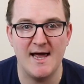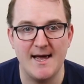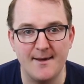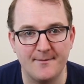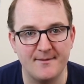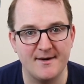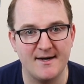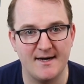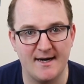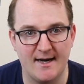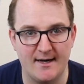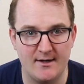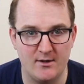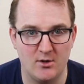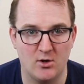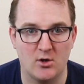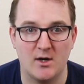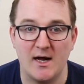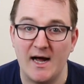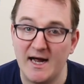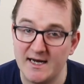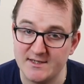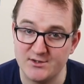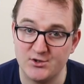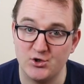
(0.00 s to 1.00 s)
Every landlord
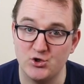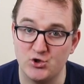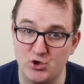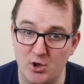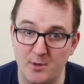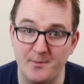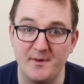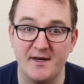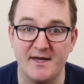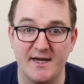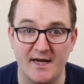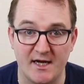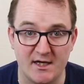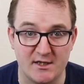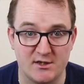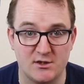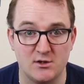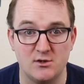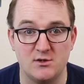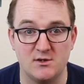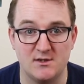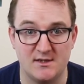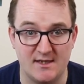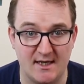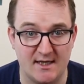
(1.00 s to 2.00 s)
has got the
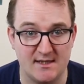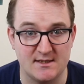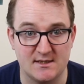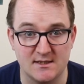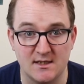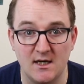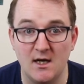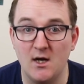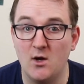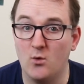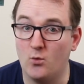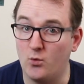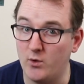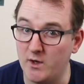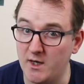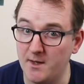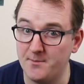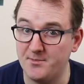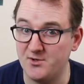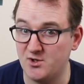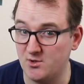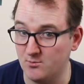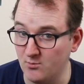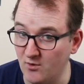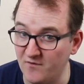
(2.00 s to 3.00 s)
obligation that
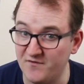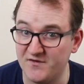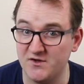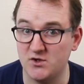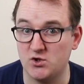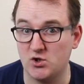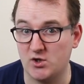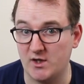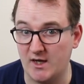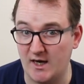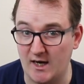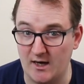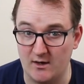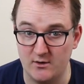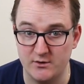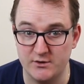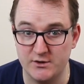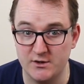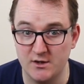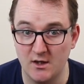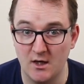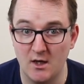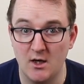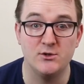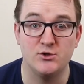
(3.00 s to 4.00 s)
whenever you move into the
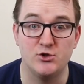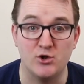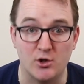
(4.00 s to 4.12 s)
house,